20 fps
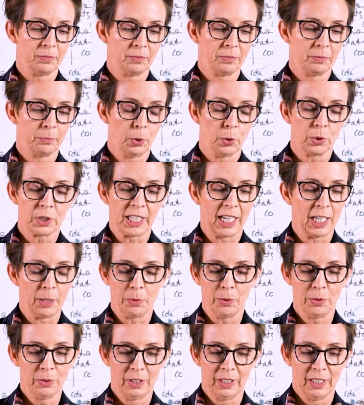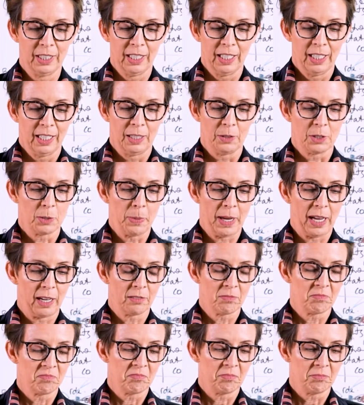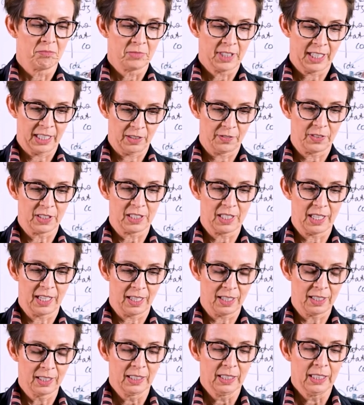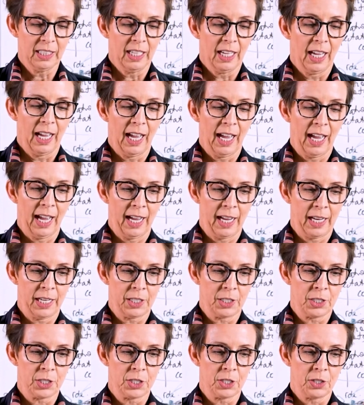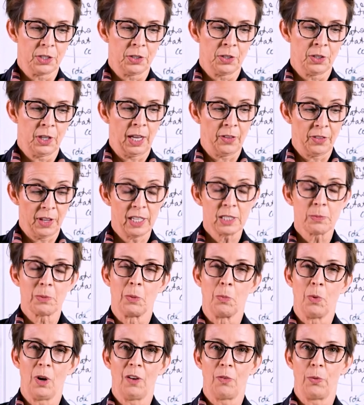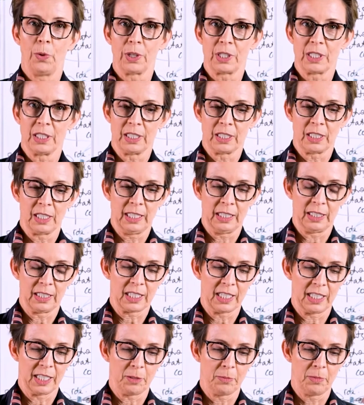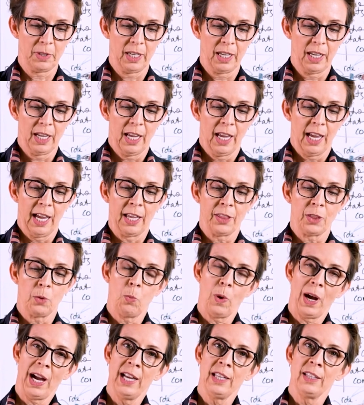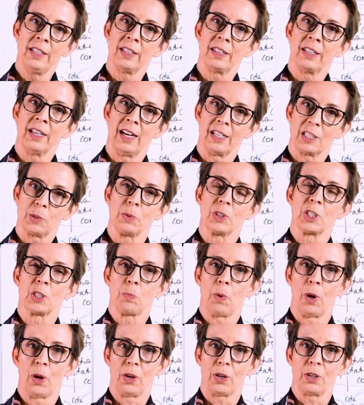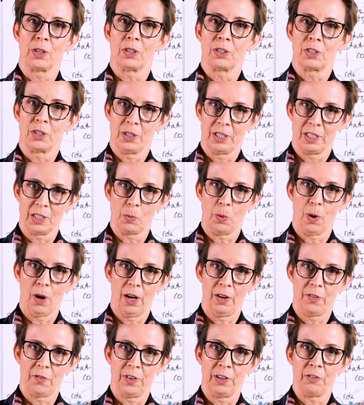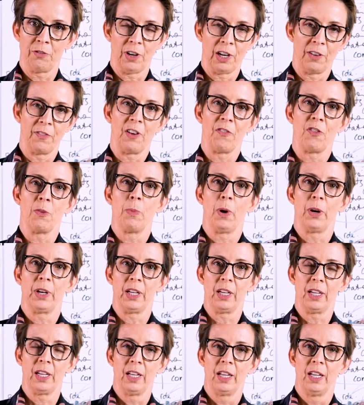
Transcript: board table. There was about 10 of us there, and the husband and wife worked in the team. And the way that the husband spoke to his wife in front of everybody,